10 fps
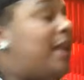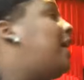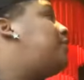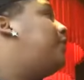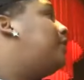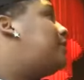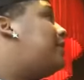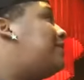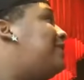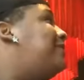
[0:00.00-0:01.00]
Nashville,
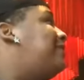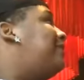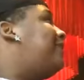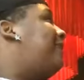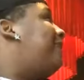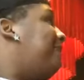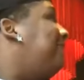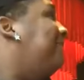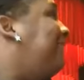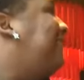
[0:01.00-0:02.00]
Tennessee. Okay.
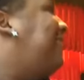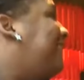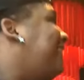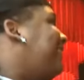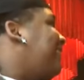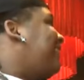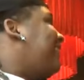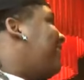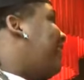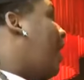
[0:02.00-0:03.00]
Mm-hmm. So, Jim back home.
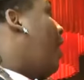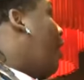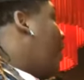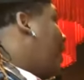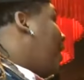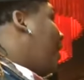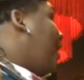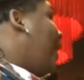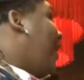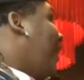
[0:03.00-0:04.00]
Huh? So, I have a
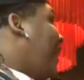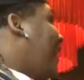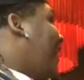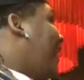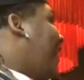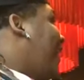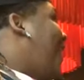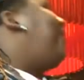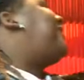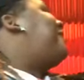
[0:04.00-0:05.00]
show. See you, Jim home.
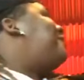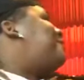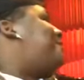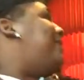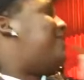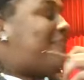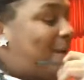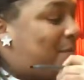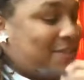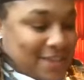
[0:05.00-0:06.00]
Oh, thank you so much. I
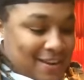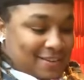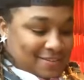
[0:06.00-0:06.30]
appreciate it.